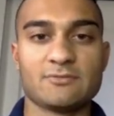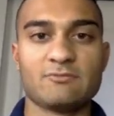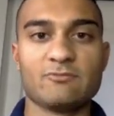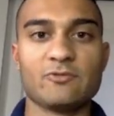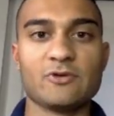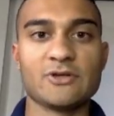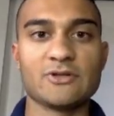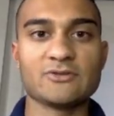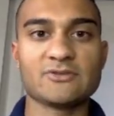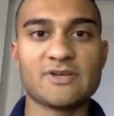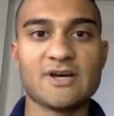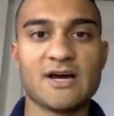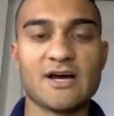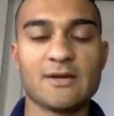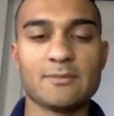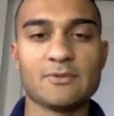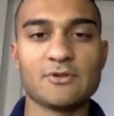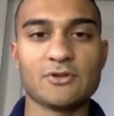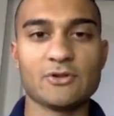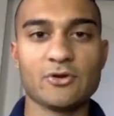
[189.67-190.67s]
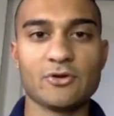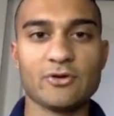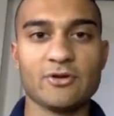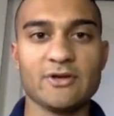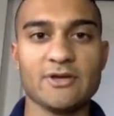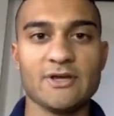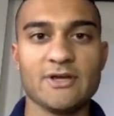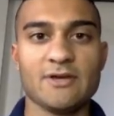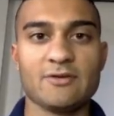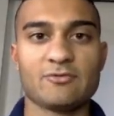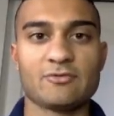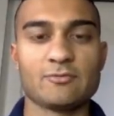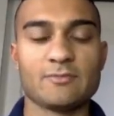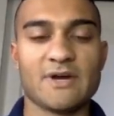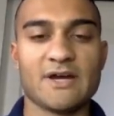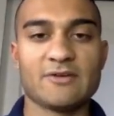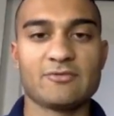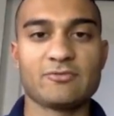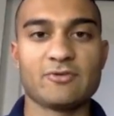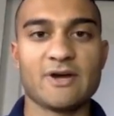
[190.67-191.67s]
real-time alert from
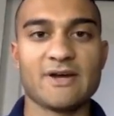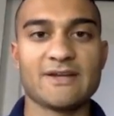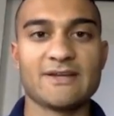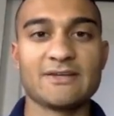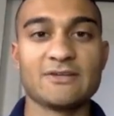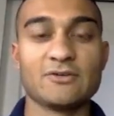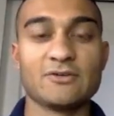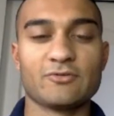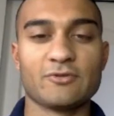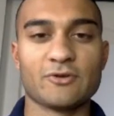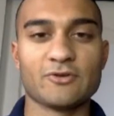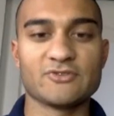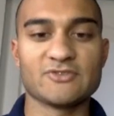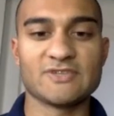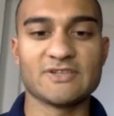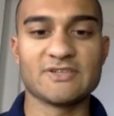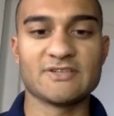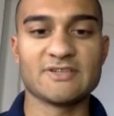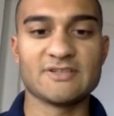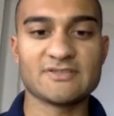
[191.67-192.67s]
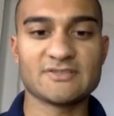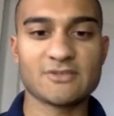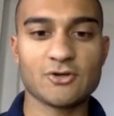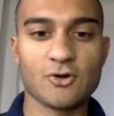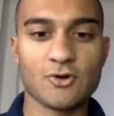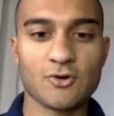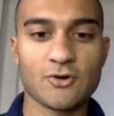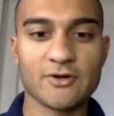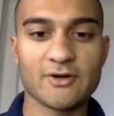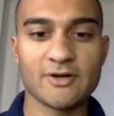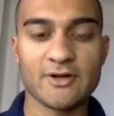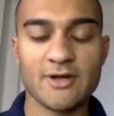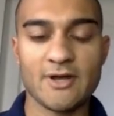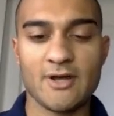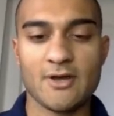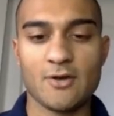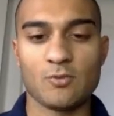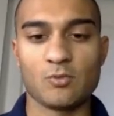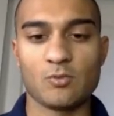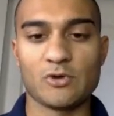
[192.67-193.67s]
my Friday University Discord
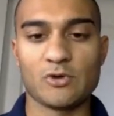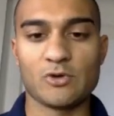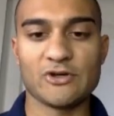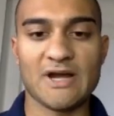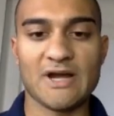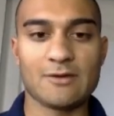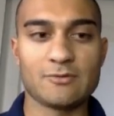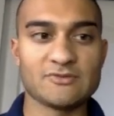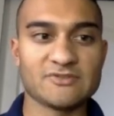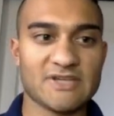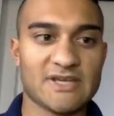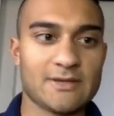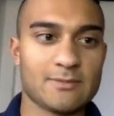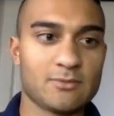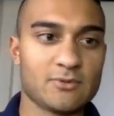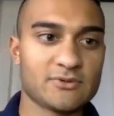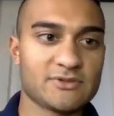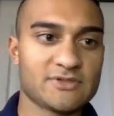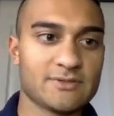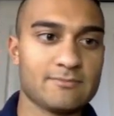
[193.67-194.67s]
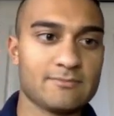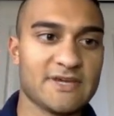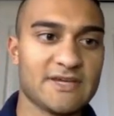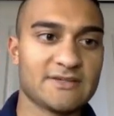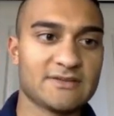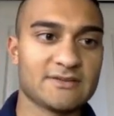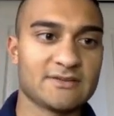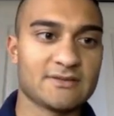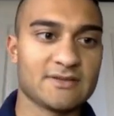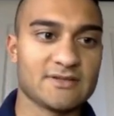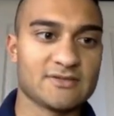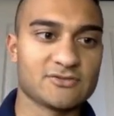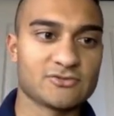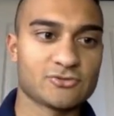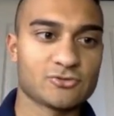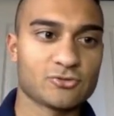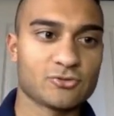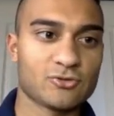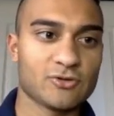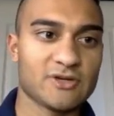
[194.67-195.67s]
where I was able to make this
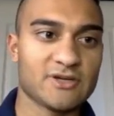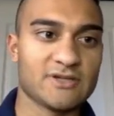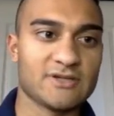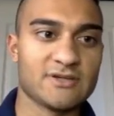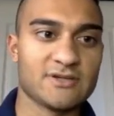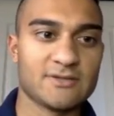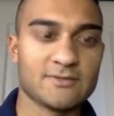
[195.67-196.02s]
trade.